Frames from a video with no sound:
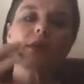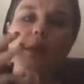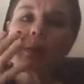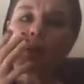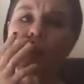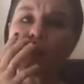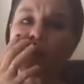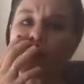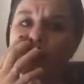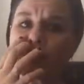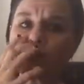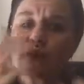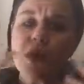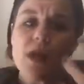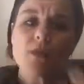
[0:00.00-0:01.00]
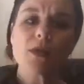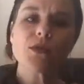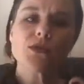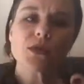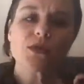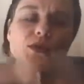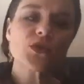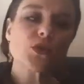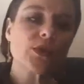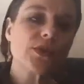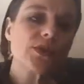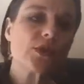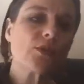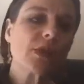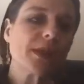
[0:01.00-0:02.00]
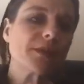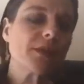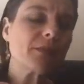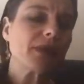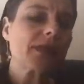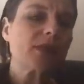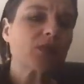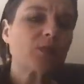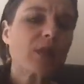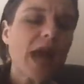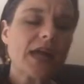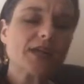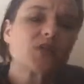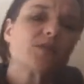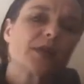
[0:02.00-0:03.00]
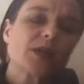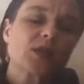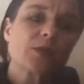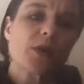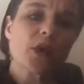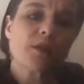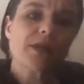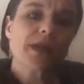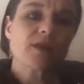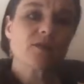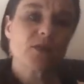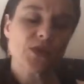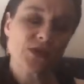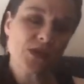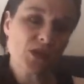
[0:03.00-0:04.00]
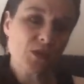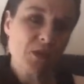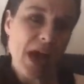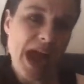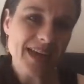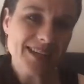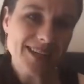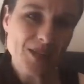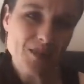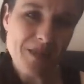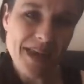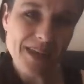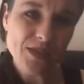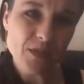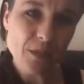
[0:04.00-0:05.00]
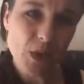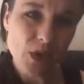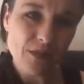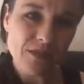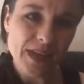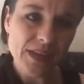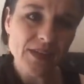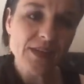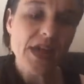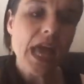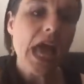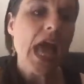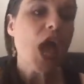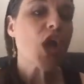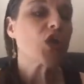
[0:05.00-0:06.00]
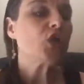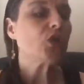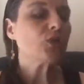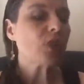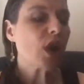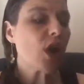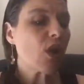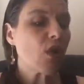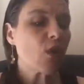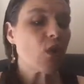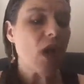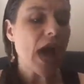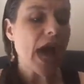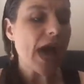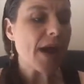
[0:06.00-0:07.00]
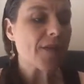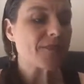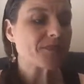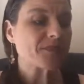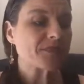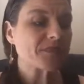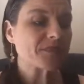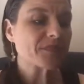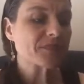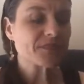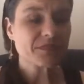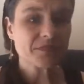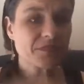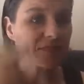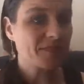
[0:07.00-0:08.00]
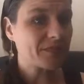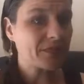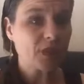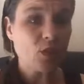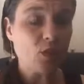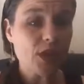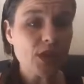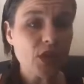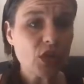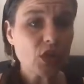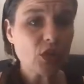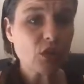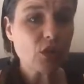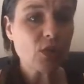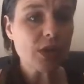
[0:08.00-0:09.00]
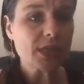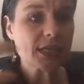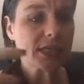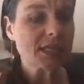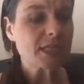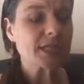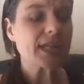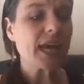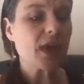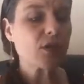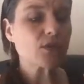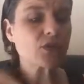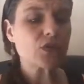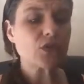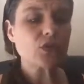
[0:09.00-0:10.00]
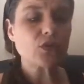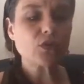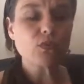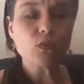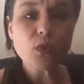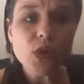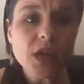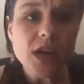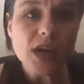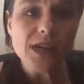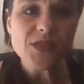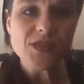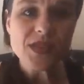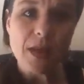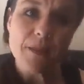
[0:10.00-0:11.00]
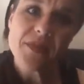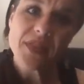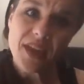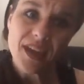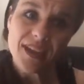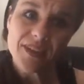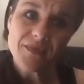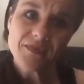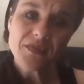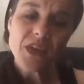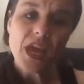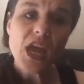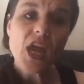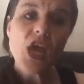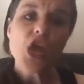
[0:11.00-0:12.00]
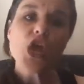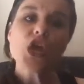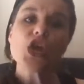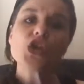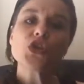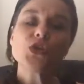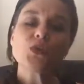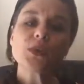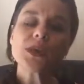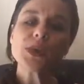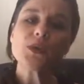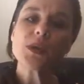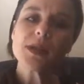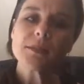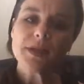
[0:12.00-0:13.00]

first of all, Mozart's story. So what I mean by this practice makes permanent versus practice makes perfect. You know, when you sit down to work on something, you really want to be